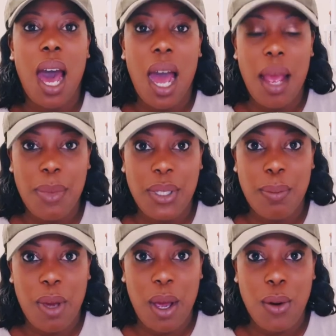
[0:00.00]
I'm the
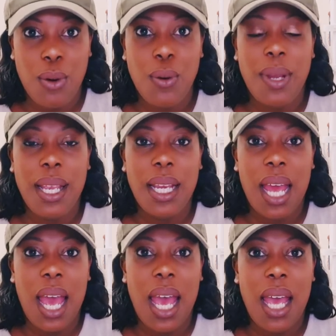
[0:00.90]
Sparkle Queen,
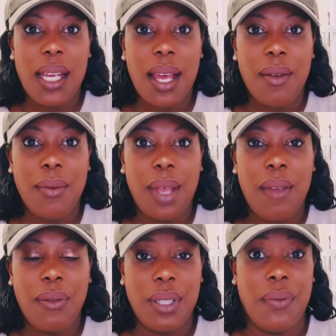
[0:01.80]
and
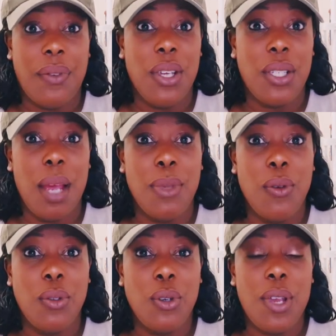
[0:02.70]
if it's the first time
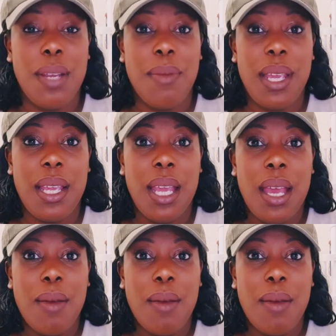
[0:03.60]
you're joining me,